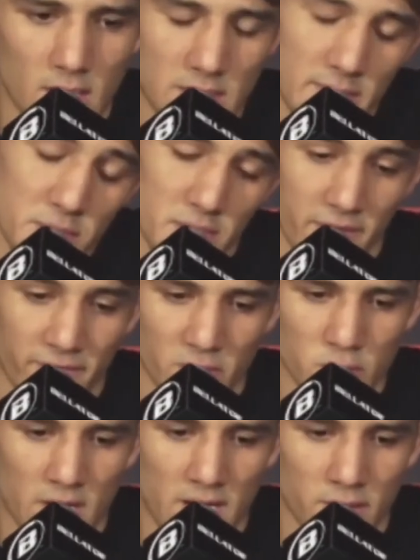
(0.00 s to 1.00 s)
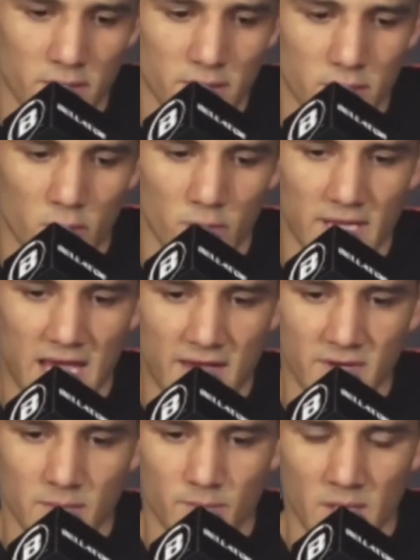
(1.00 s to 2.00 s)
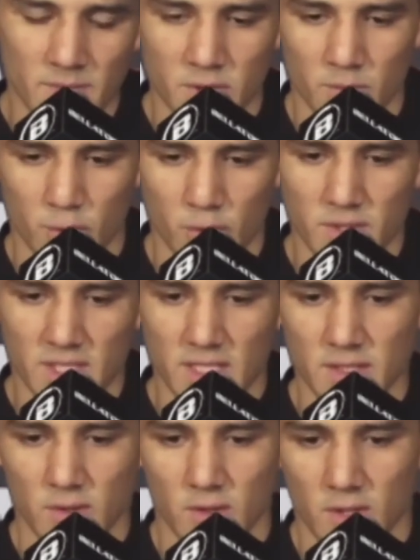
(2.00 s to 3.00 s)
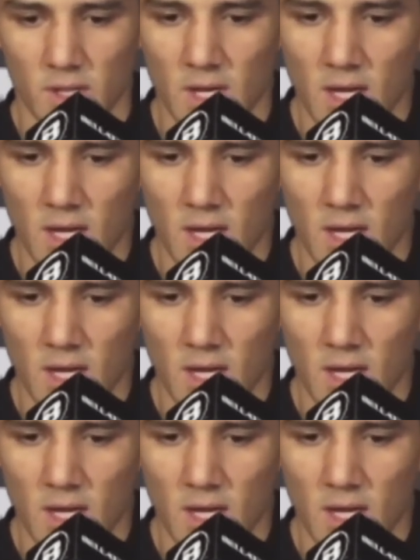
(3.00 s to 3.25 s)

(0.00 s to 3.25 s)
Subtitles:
especially in the first round, you don't really have any bumps or bruises or